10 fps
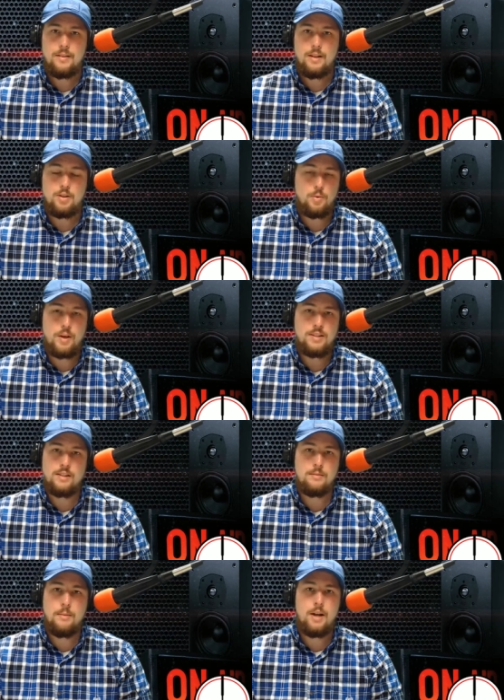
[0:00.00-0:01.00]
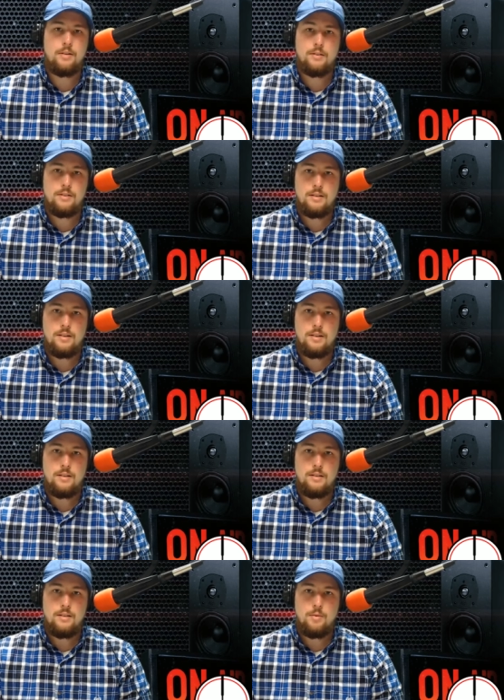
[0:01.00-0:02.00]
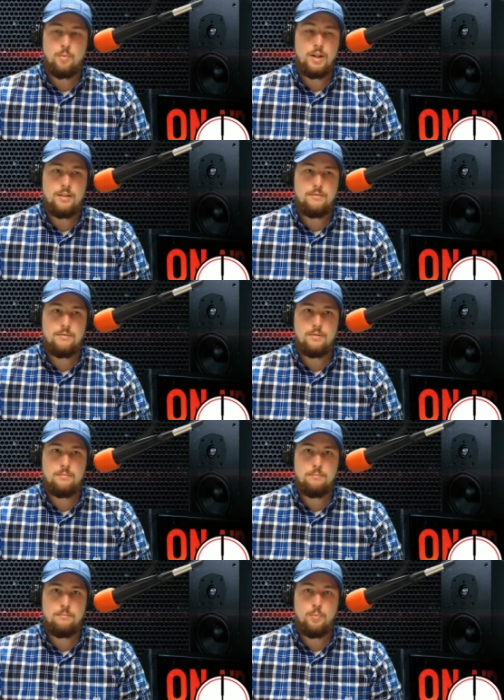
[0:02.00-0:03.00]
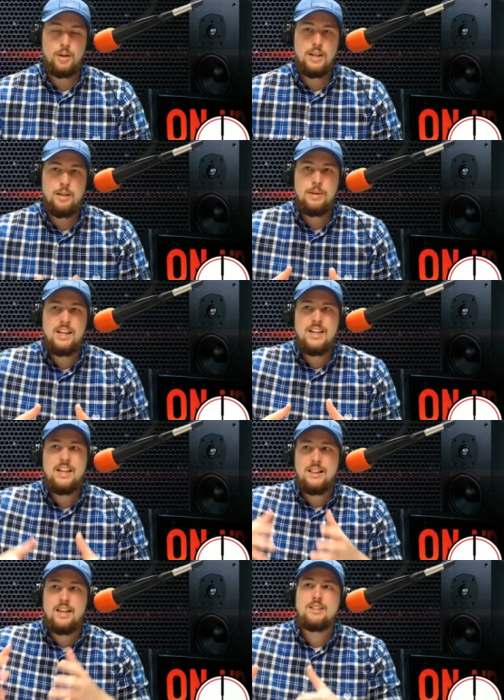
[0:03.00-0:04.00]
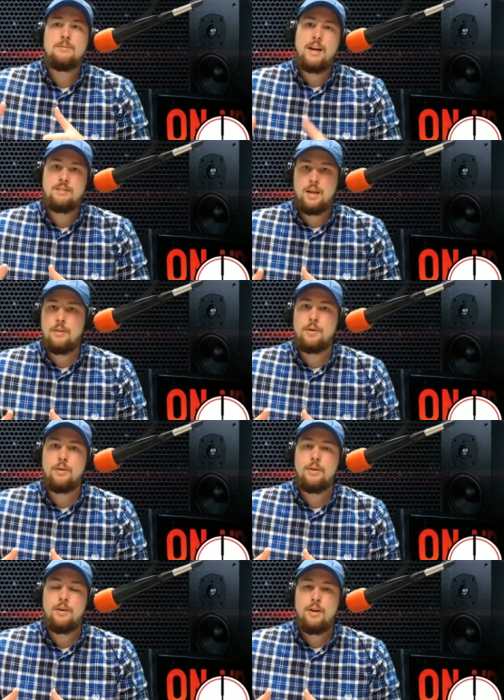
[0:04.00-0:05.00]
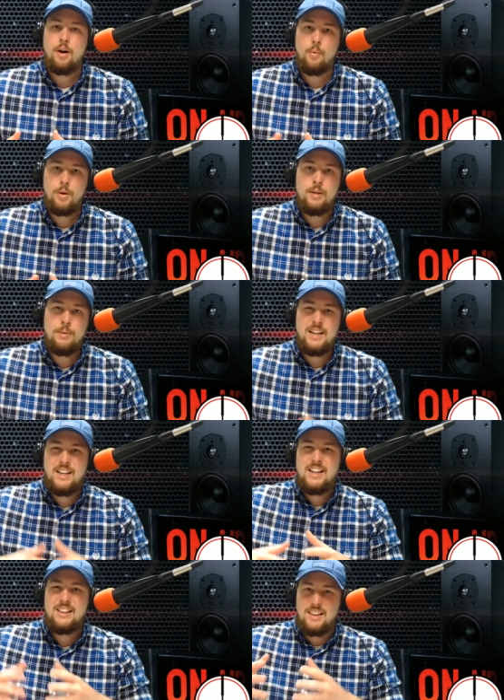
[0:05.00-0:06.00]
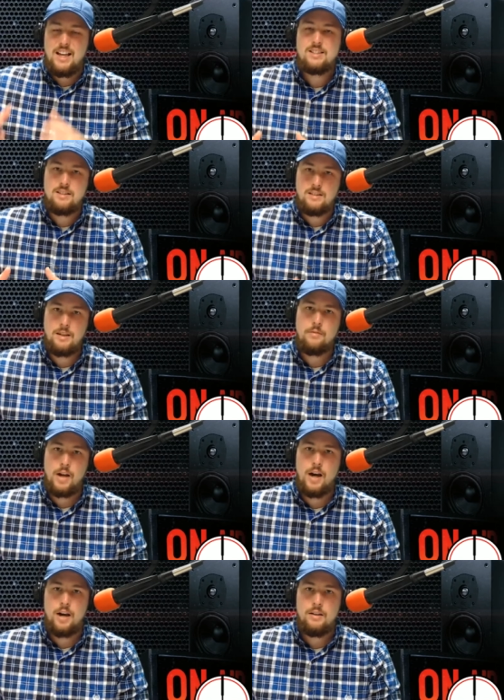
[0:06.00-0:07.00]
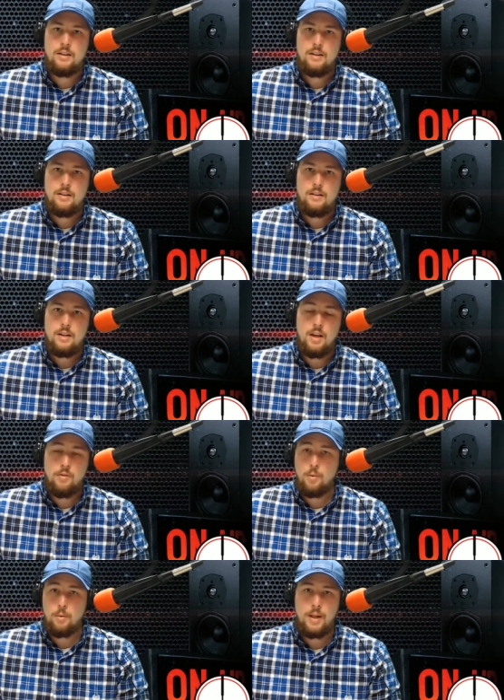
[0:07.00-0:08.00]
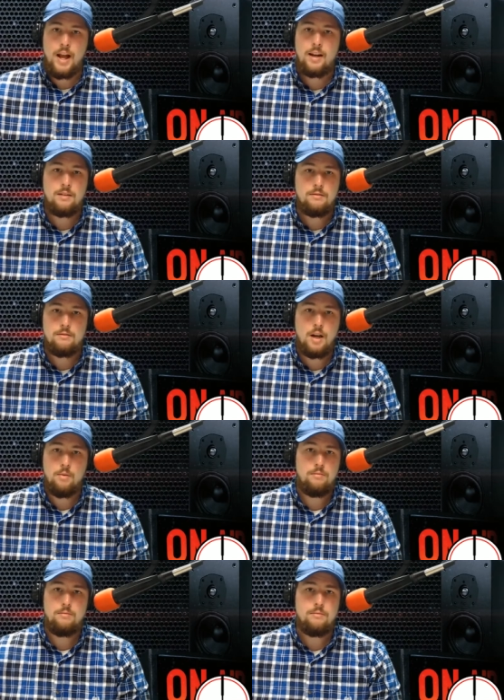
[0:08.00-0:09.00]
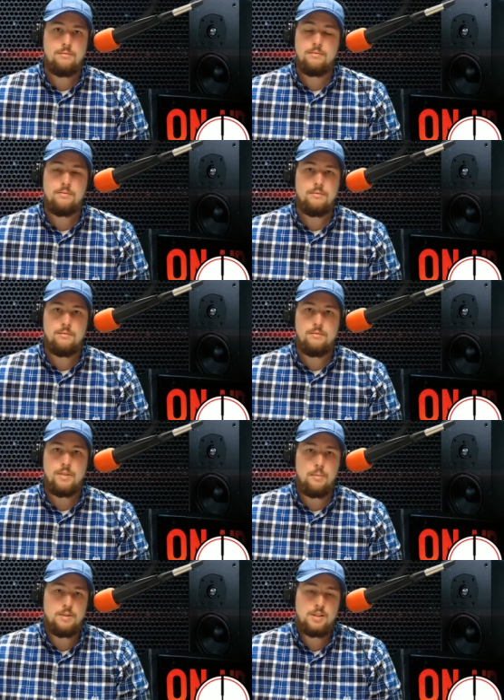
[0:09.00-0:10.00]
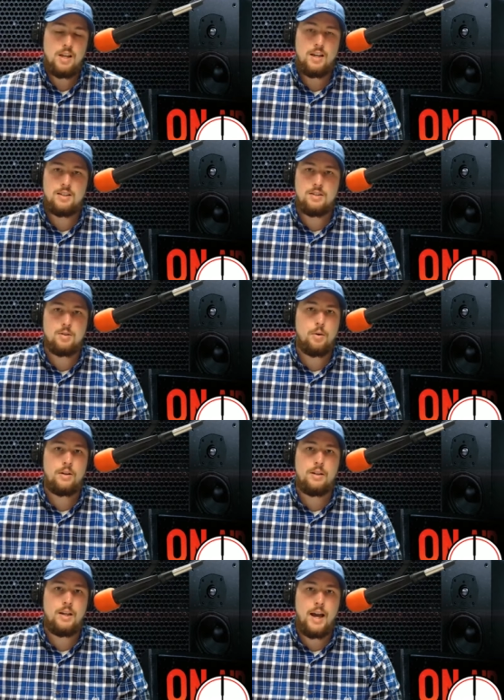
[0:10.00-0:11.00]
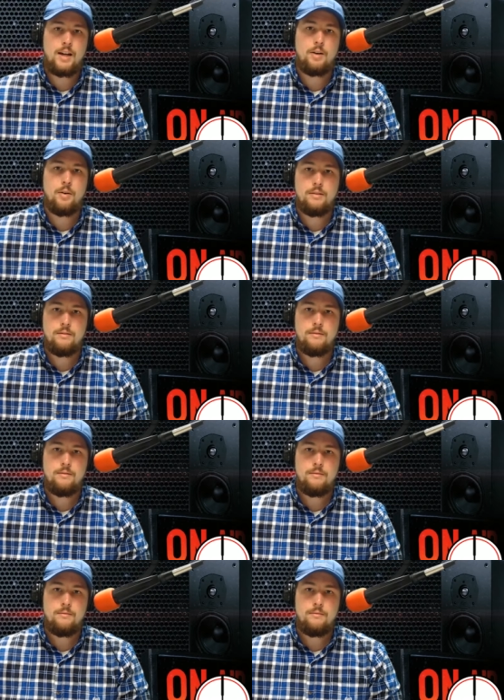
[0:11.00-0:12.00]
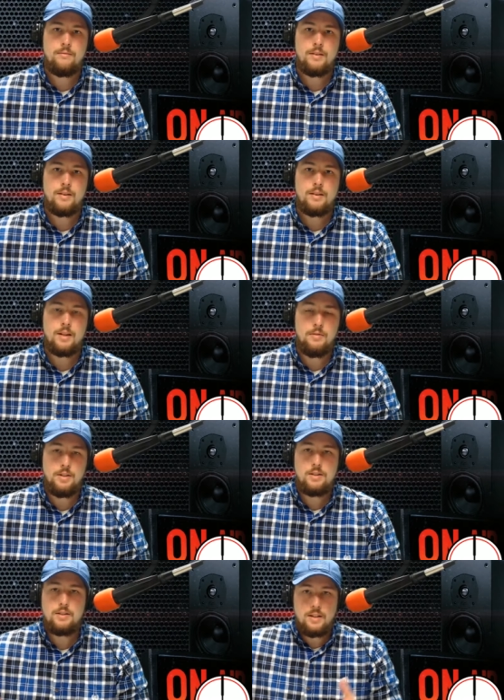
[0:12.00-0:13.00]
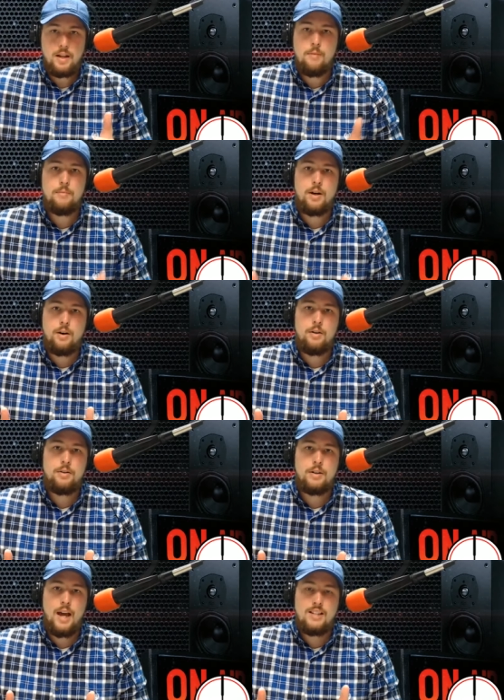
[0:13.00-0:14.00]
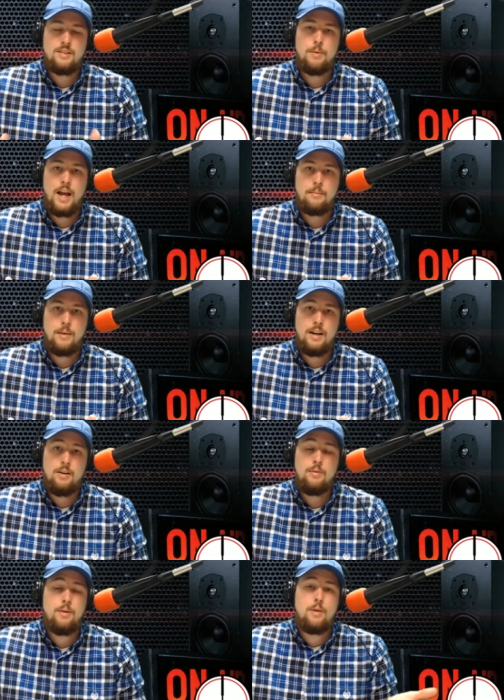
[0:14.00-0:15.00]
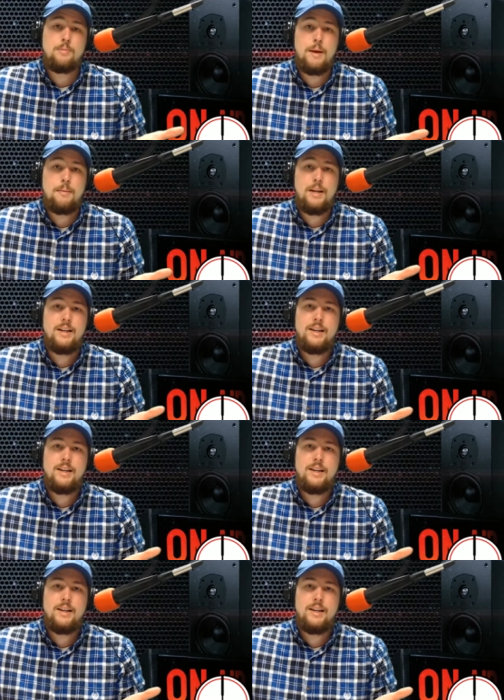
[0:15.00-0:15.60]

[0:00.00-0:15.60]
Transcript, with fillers: His race doesn't matter. Would it would he be any less my savior or would he be any less the son of God if he were black? No. I'm just saying it's historically inaccurate. If Jesus had come to earth as a black man, and who knows, maybe